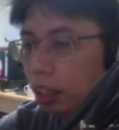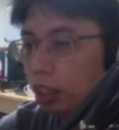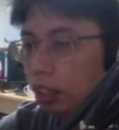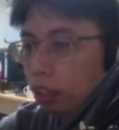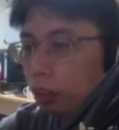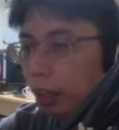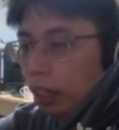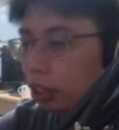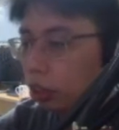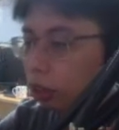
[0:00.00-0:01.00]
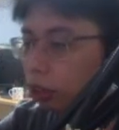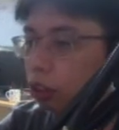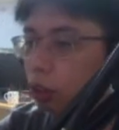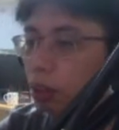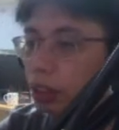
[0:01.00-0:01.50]
So make sure to
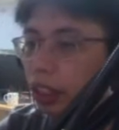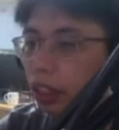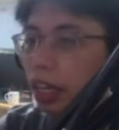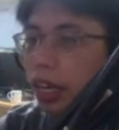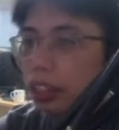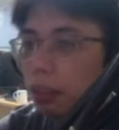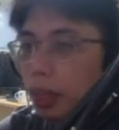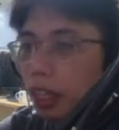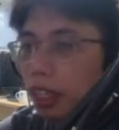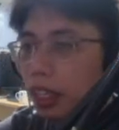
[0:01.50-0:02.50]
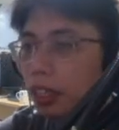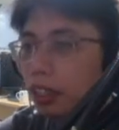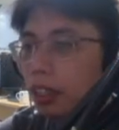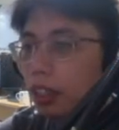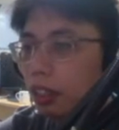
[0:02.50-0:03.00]
double check the XML here
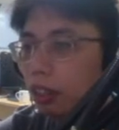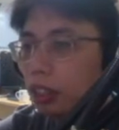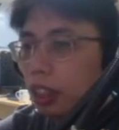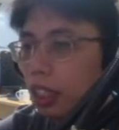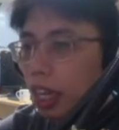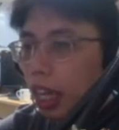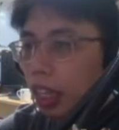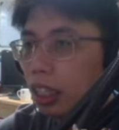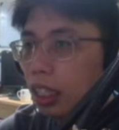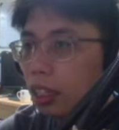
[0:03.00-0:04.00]
to see the ID.